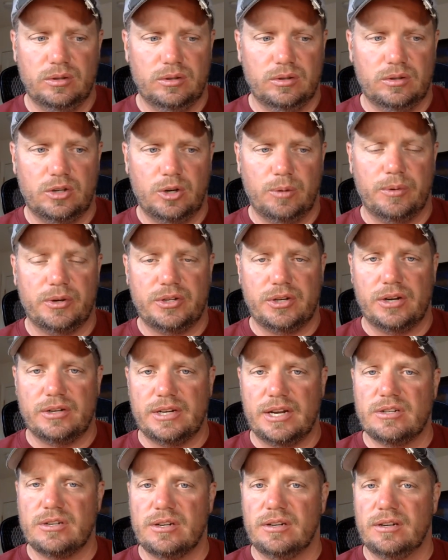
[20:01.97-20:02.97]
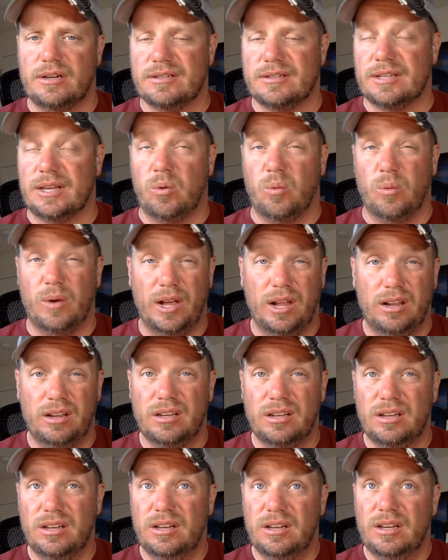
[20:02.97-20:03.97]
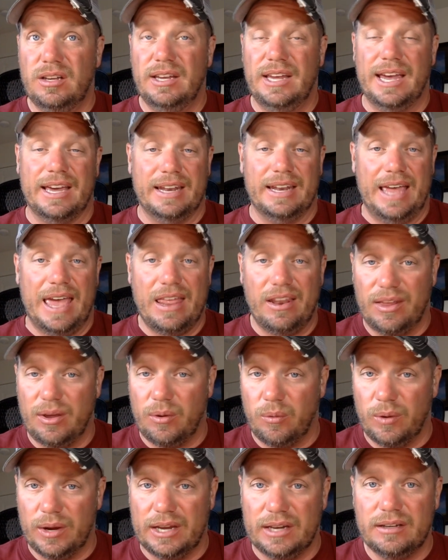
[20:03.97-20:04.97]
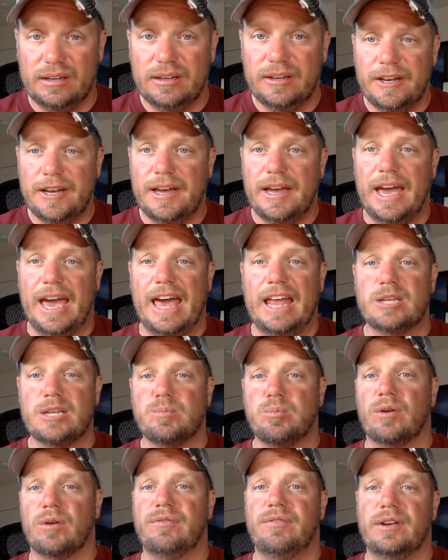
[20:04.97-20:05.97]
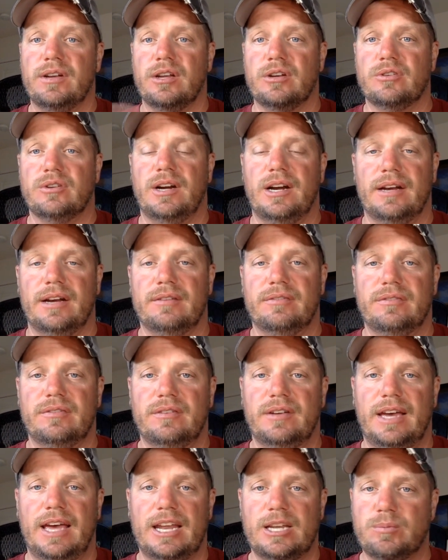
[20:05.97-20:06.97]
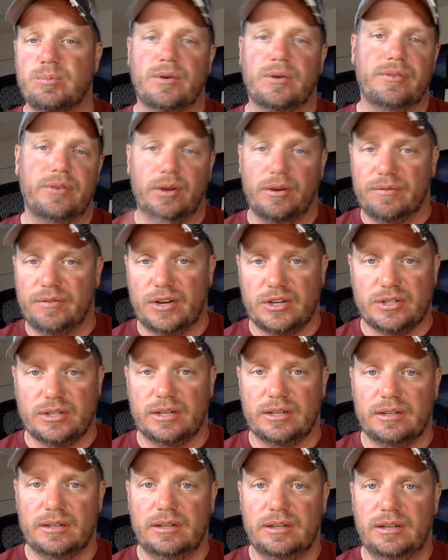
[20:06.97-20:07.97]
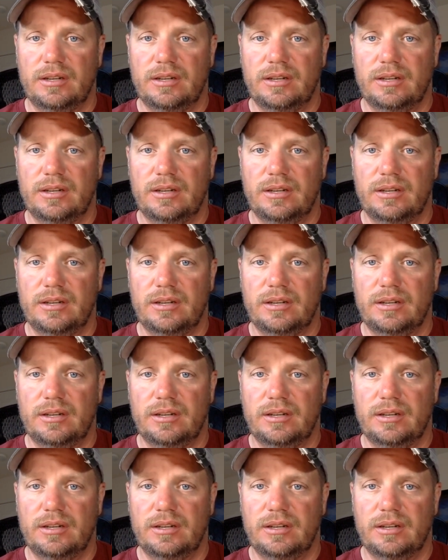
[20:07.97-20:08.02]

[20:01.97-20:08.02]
turbocharged engine does that well. It can handle that weight, and it's more fun to drive, and it's more fuel efficient.